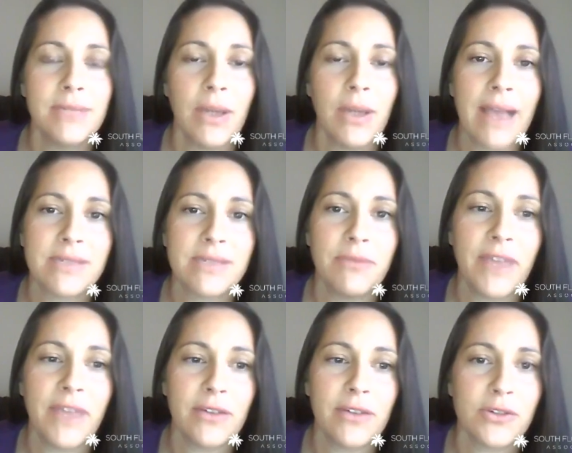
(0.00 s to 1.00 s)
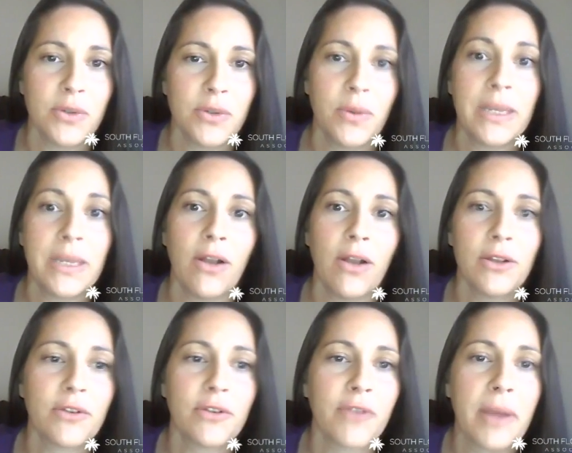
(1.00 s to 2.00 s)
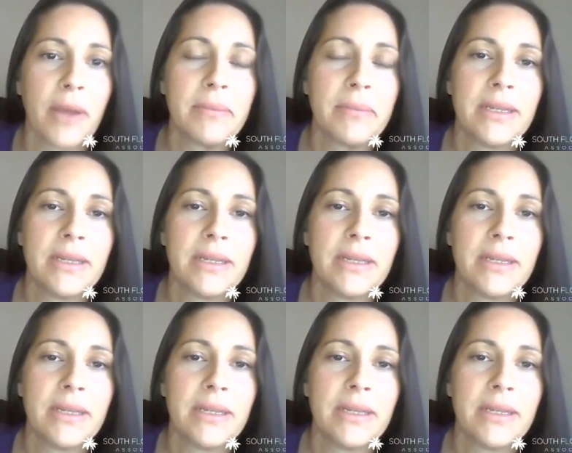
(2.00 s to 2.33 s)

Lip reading: have some failures through that we can all learn from.